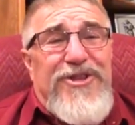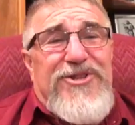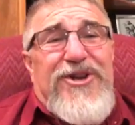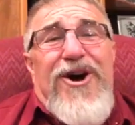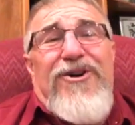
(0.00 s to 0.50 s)

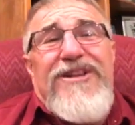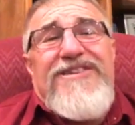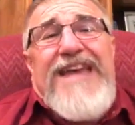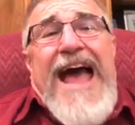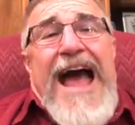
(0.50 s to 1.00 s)
It's called
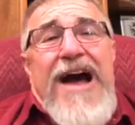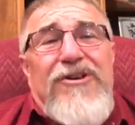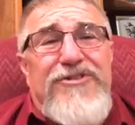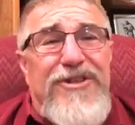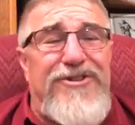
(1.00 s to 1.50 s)
his
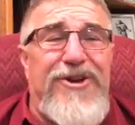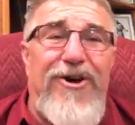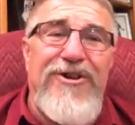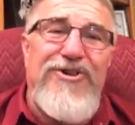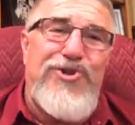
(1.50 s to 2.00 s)
house. It's
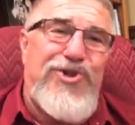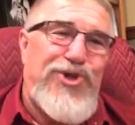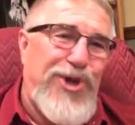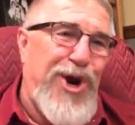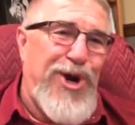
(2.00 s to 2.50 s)
called his
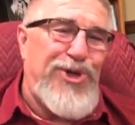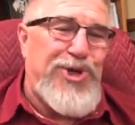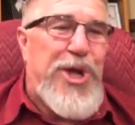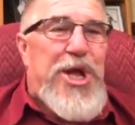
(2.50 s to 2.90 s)
church.